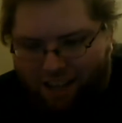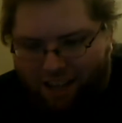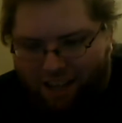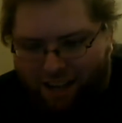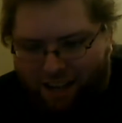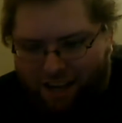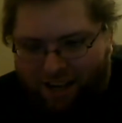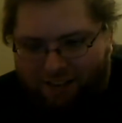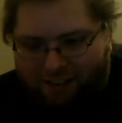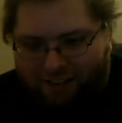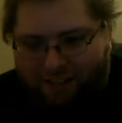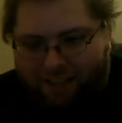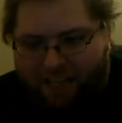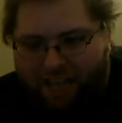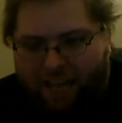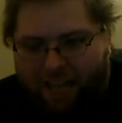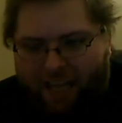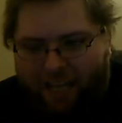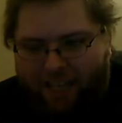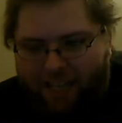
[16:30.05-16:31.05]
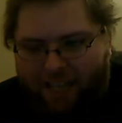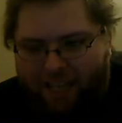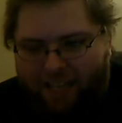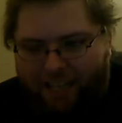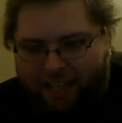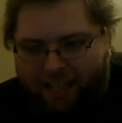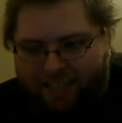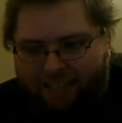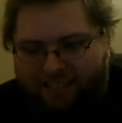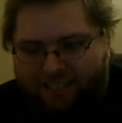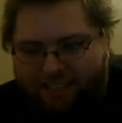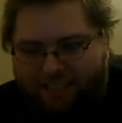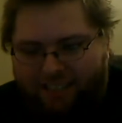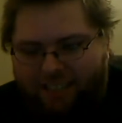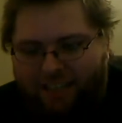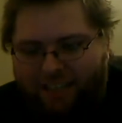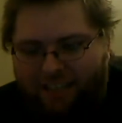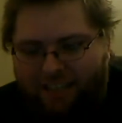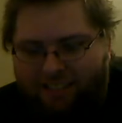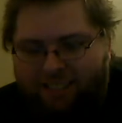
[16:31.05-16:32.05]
And that is